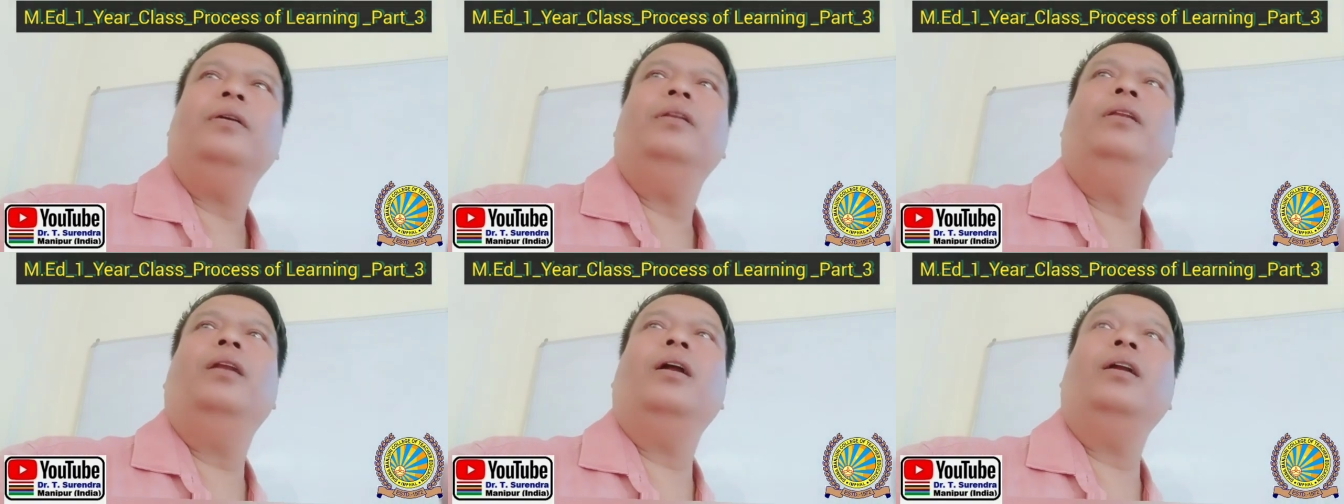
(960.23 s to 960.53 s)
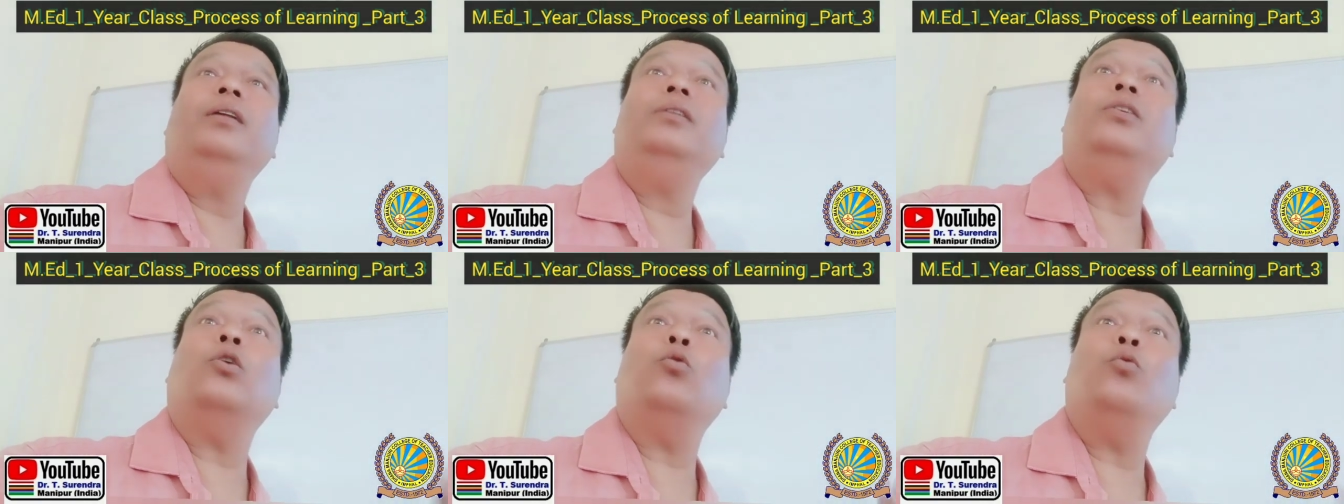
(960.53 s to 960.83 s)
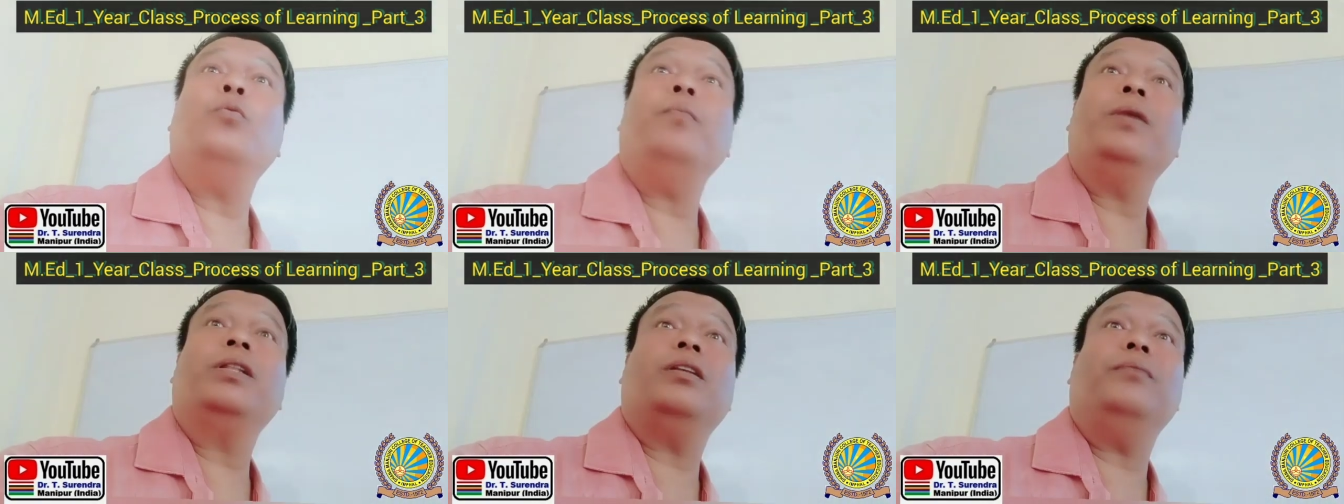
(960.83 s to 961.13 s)
learn
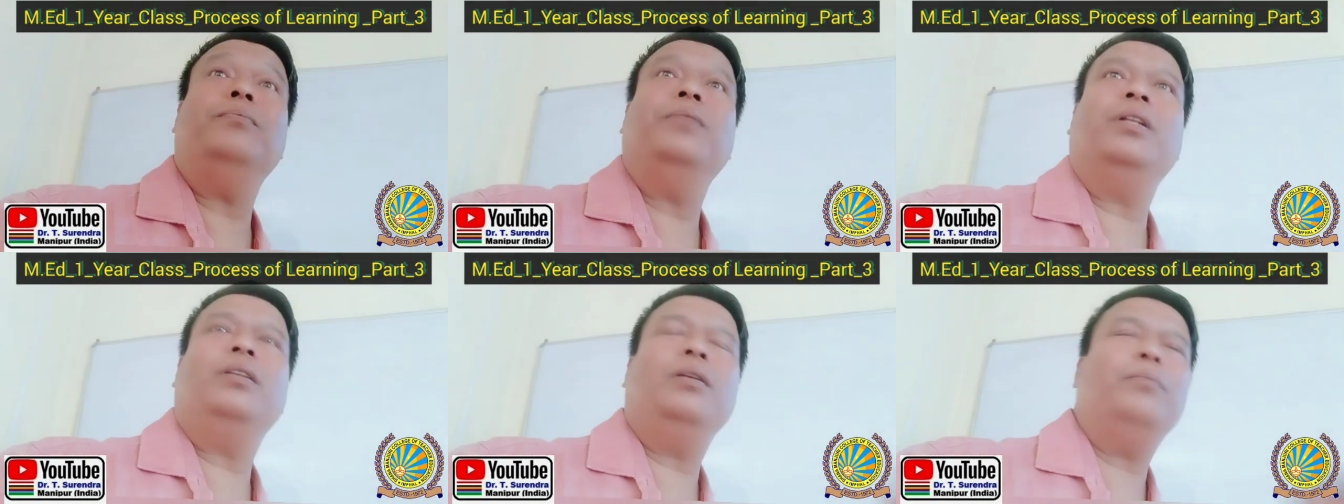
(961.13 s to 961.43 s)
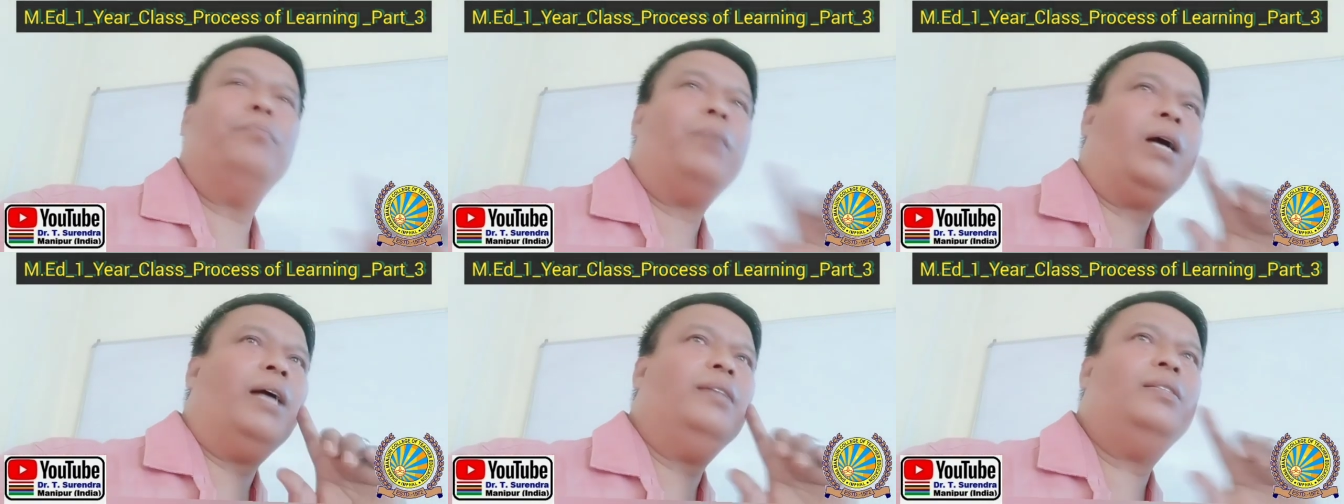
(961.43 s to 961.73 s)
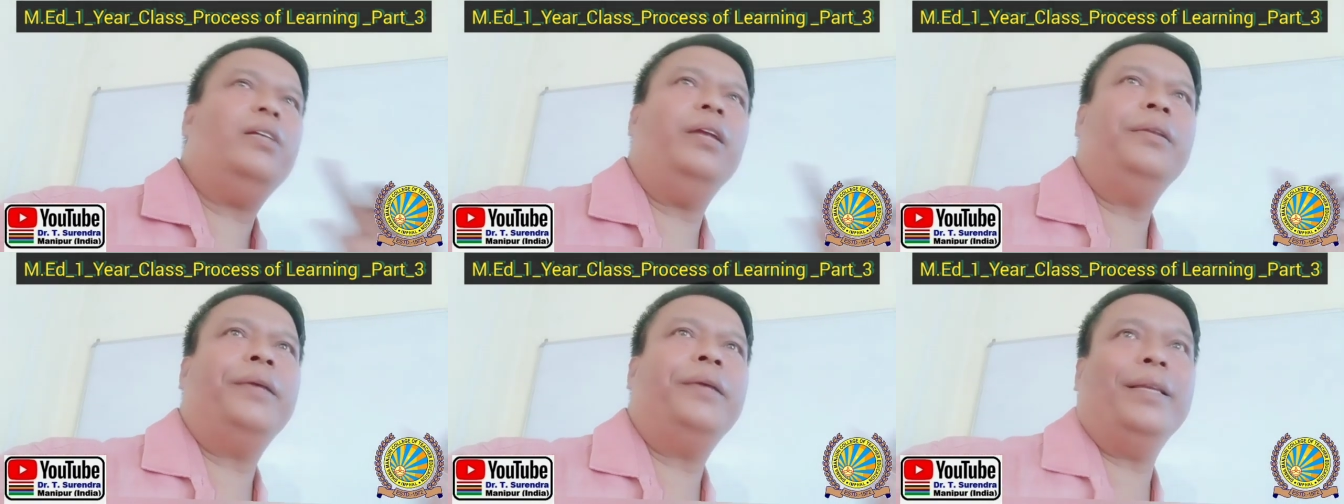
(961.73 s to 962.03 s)
to matam dati mind
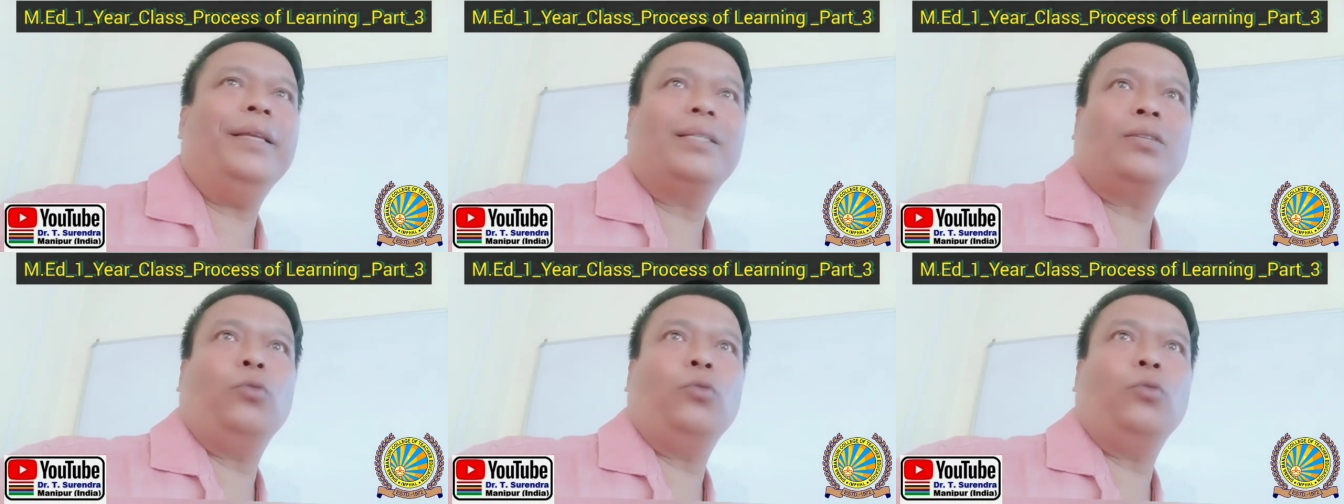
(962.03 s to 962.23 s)
se engage